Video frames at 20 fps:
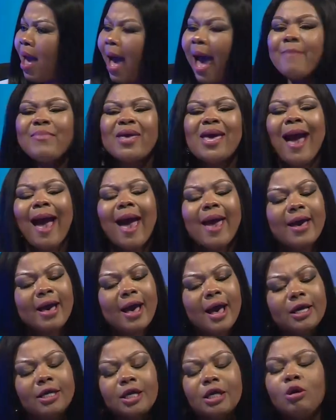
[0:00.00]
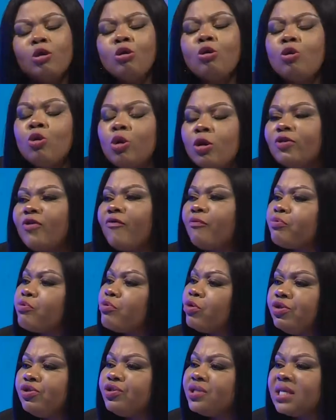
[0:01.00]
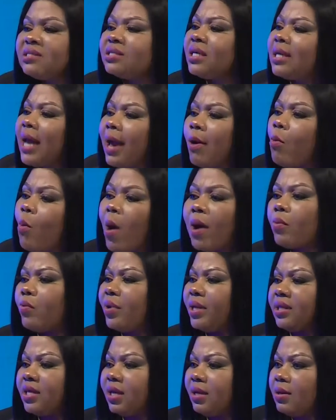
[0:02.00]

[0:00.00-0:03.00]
I mean, I had a lot of producers that I work with.